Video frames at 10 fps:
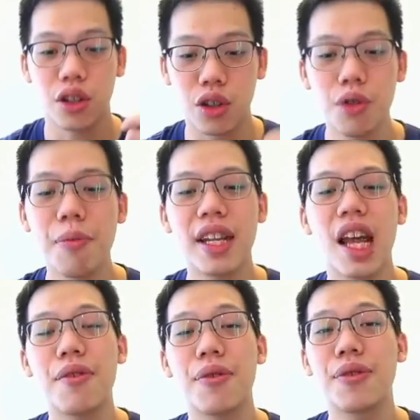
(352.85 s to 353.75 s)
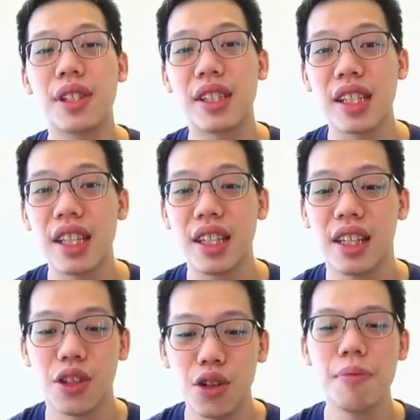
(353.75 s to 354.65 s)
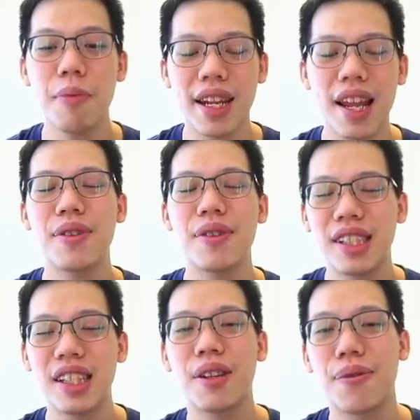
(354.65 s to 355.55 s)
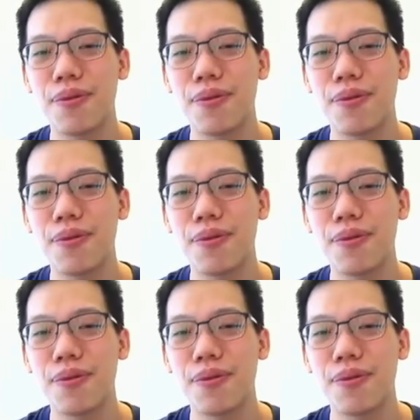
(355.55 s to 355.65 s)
you may never see the